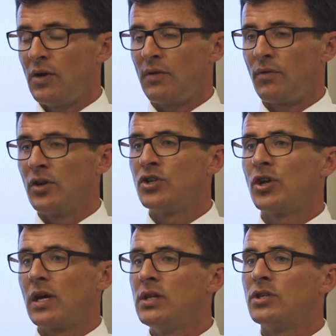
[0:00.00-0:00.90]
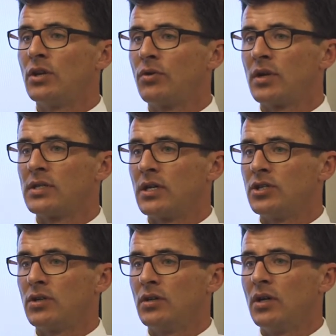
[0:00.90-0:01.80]
you have a very changing
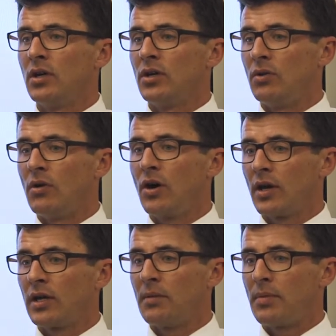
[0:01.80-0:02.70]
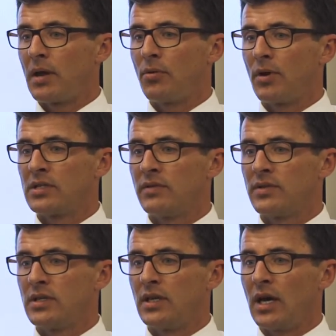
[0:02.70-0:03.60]
organisation, you are going to get better
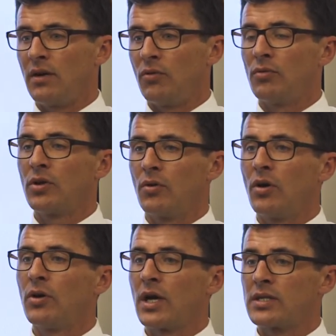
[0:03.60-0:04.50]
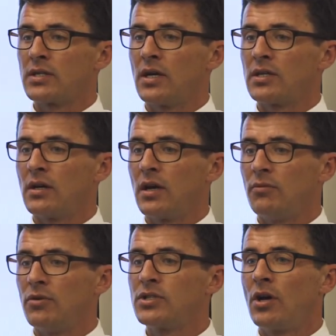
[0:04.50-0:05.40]
productivity out, or I guess a
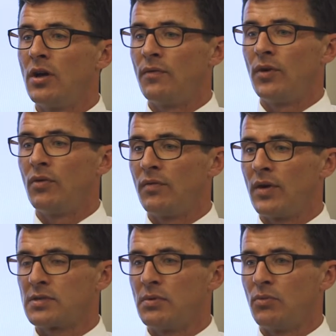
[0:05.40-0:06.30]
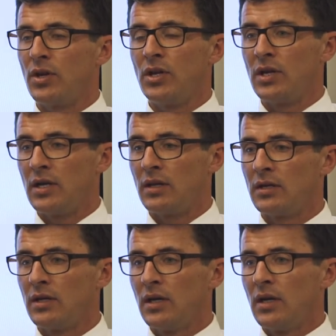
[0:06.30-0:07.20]
return for your investment when you need it.
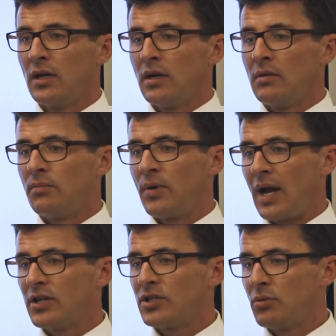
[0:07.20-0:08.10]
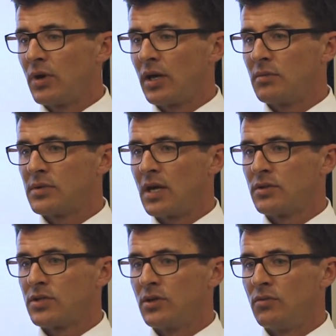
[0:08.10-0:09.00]
But actually, when it comes down
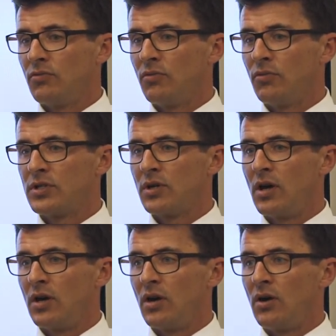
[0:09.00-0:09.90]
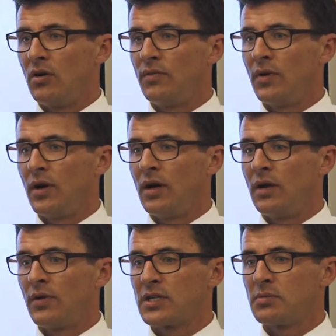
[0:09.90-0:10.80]
to return of
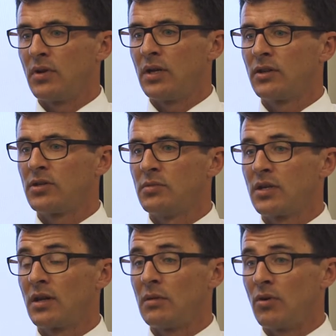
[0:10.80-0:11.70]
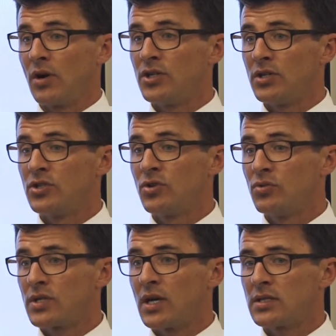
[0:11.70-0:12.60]
investment in terms of collaboration tool
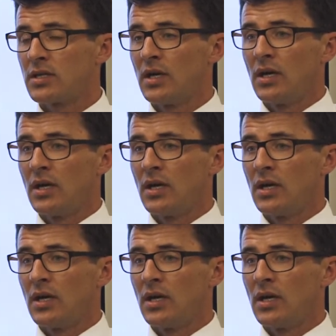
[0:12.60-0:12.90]
sets,